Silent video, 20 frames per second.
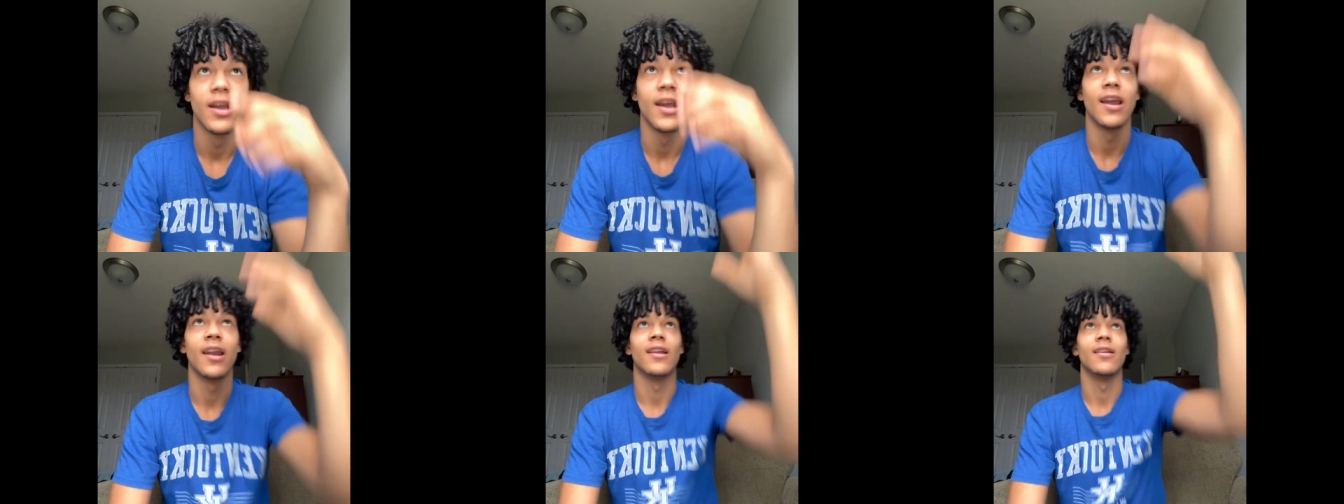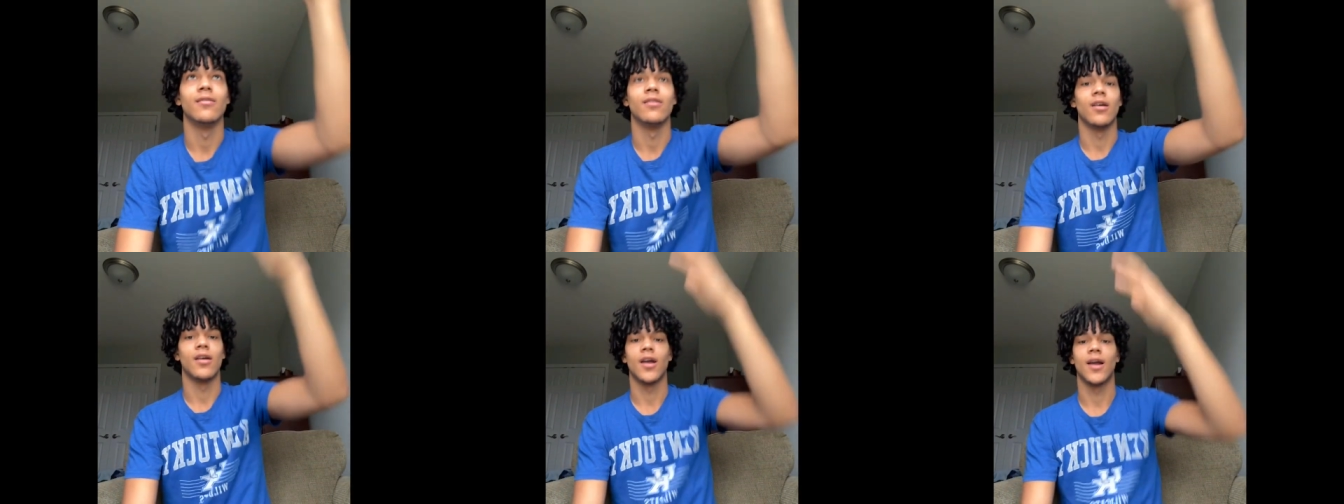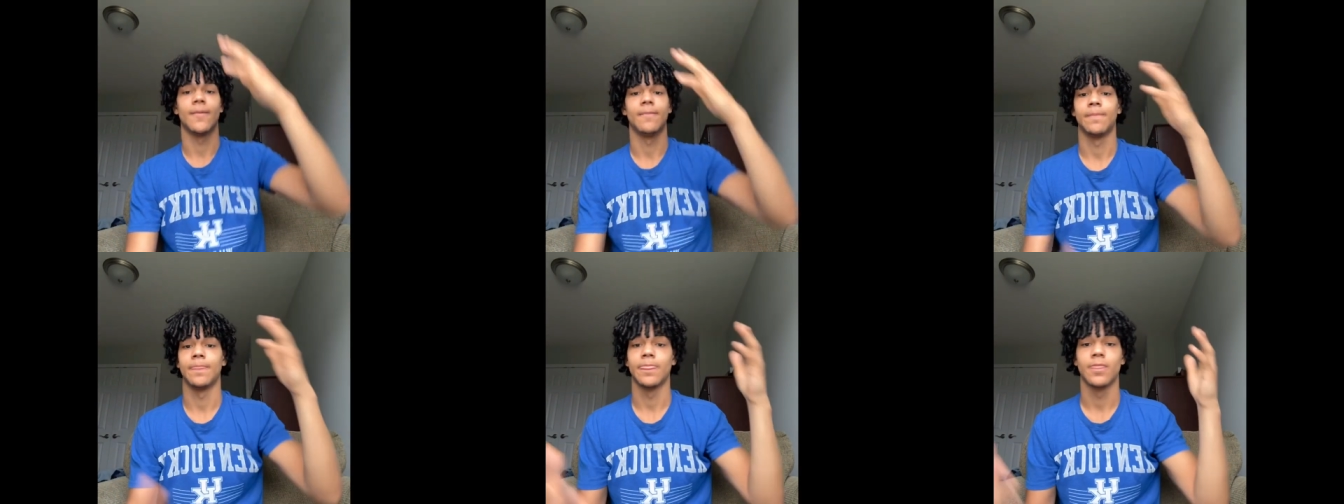And
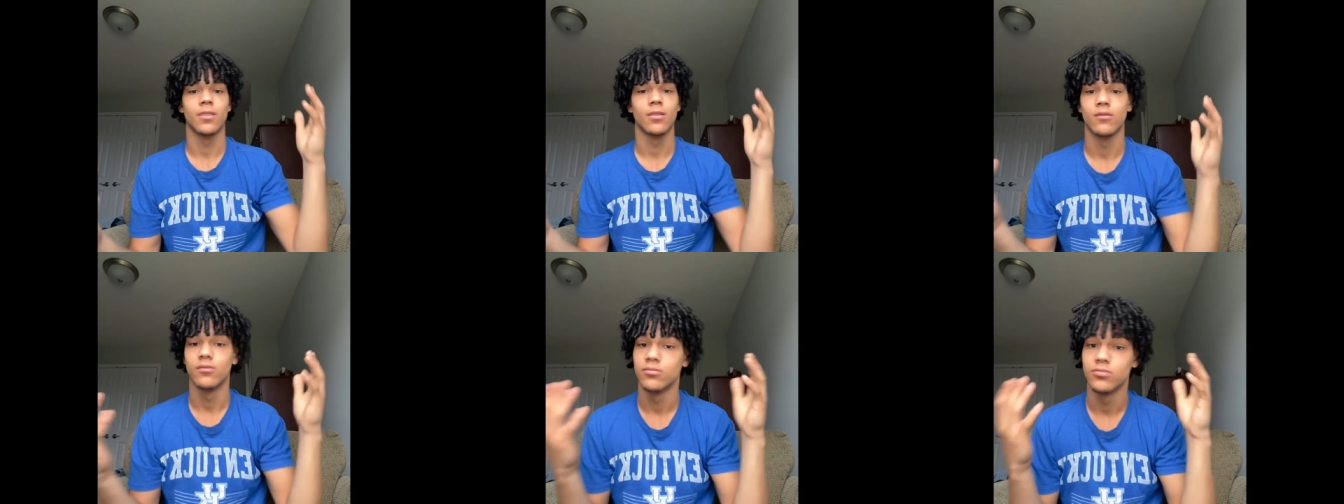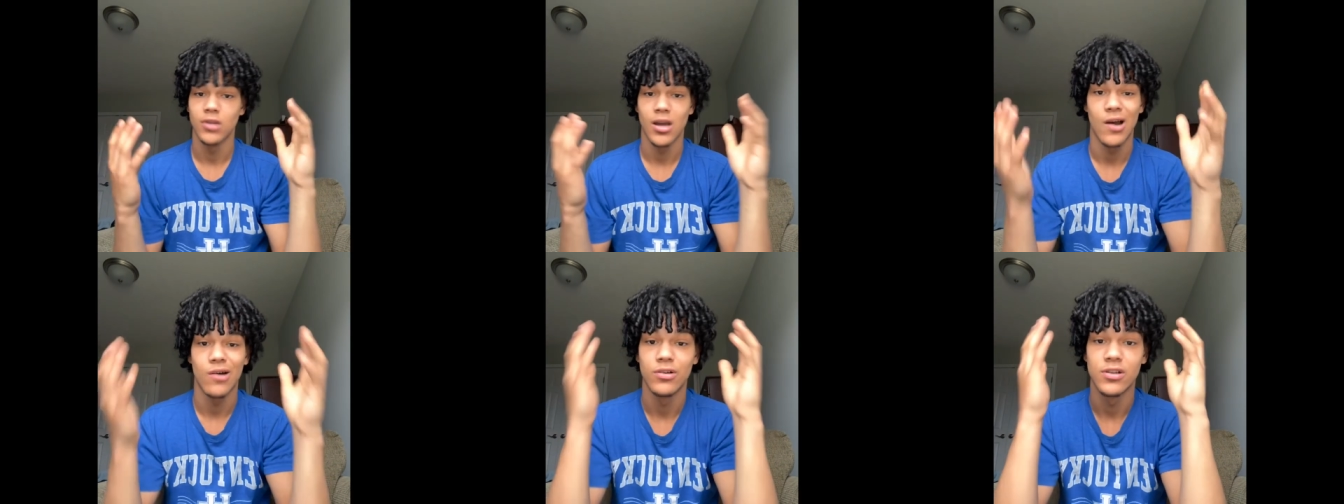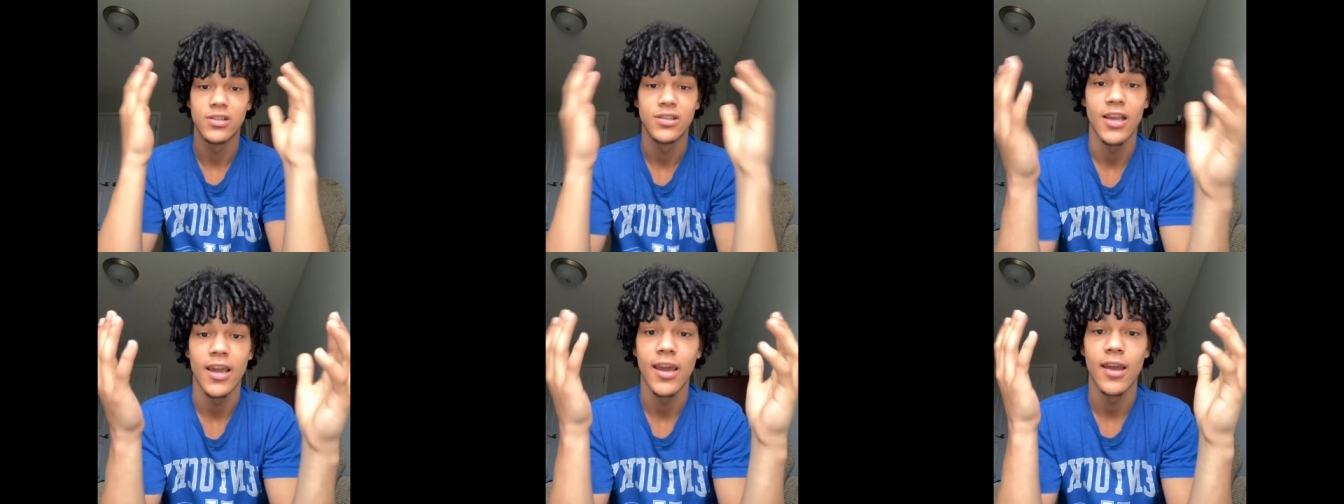I
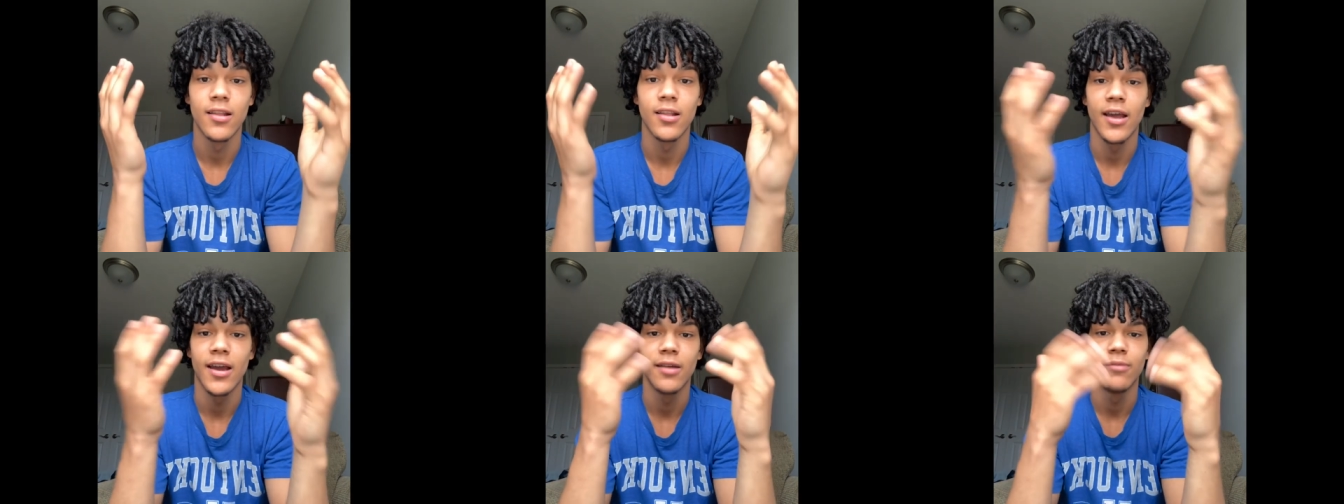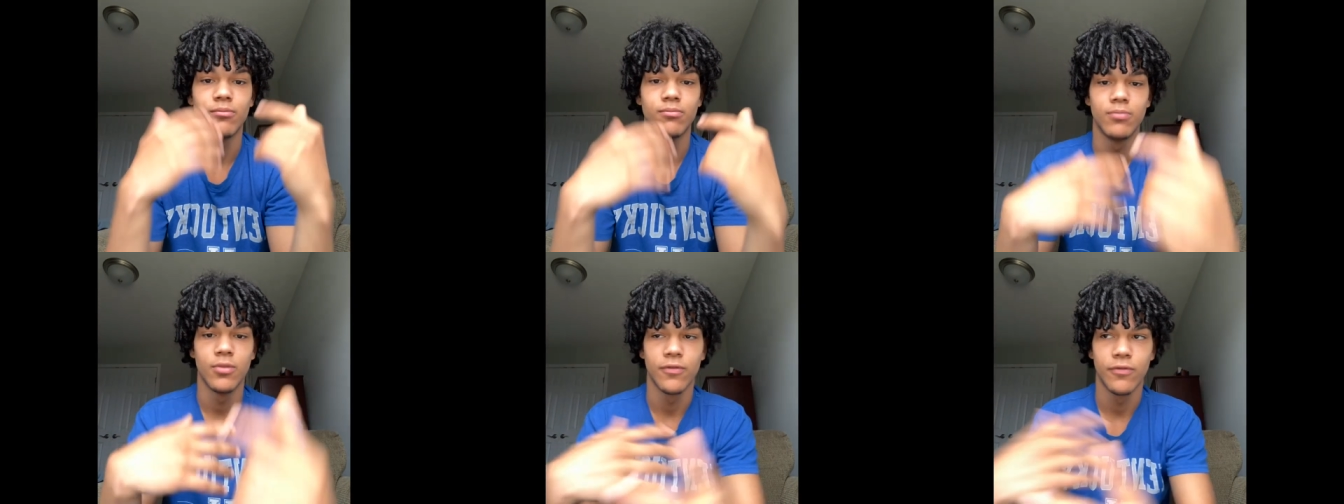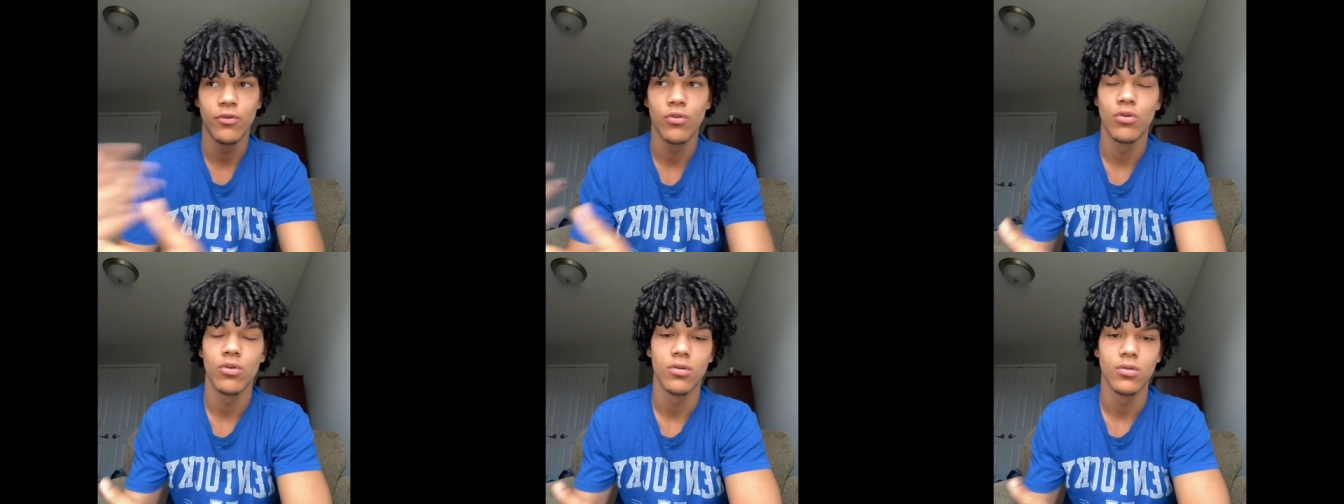was saying, like,
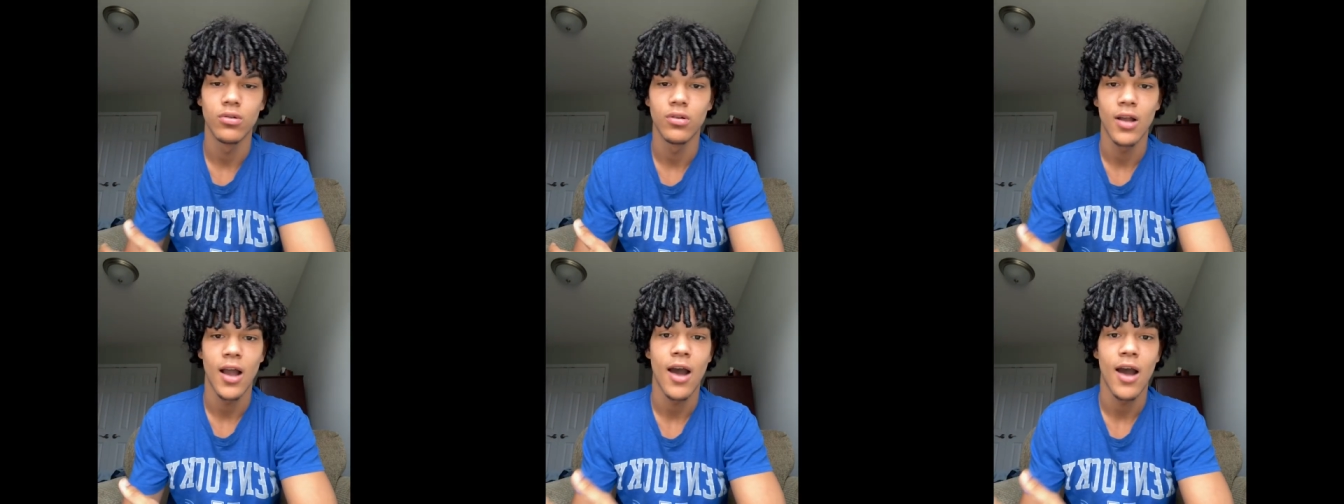before,